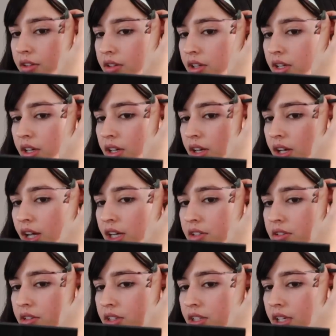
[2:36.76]
you can
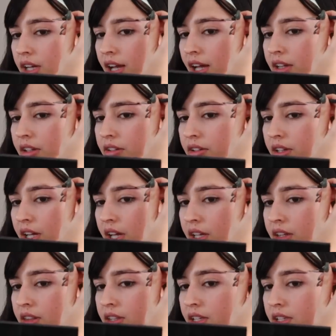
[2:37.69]
actually
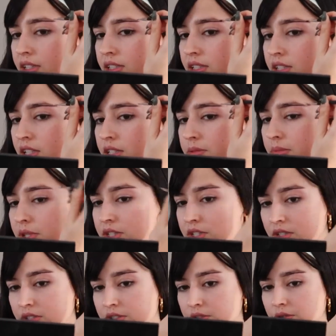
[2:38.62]
elongate this as
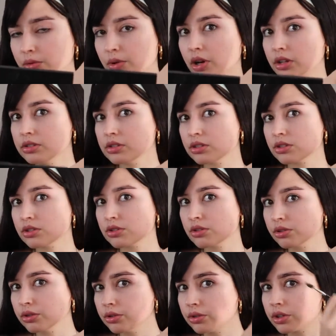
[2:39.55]
much as you want
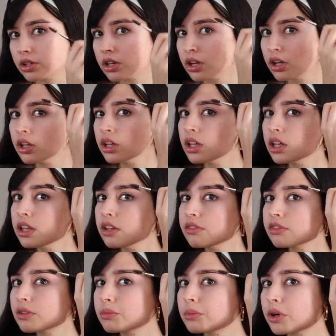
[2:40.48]
to look
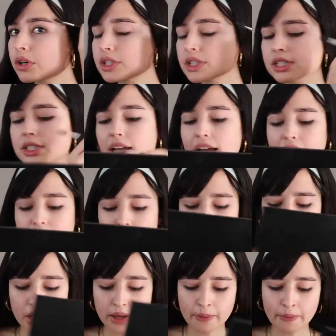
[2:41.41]
even more
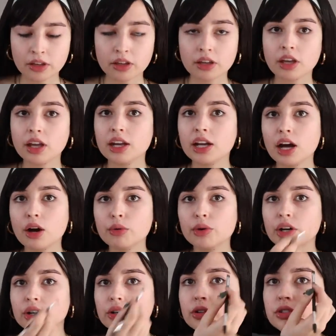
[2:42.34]
snatched. And now
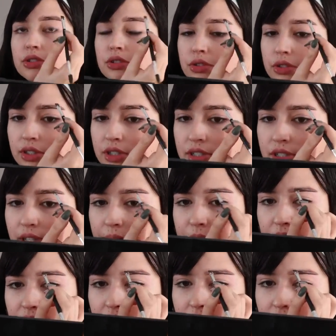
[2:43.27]
we are going to do the
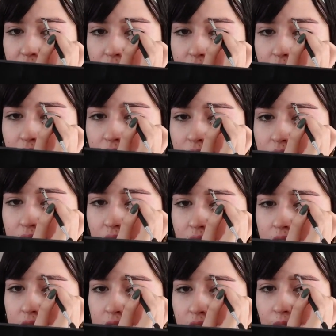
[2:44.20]
same thing on
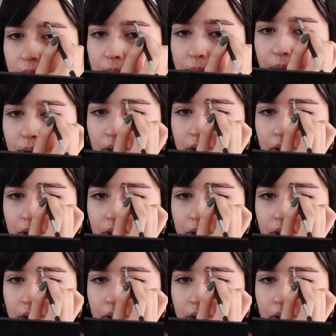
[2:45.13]
the top.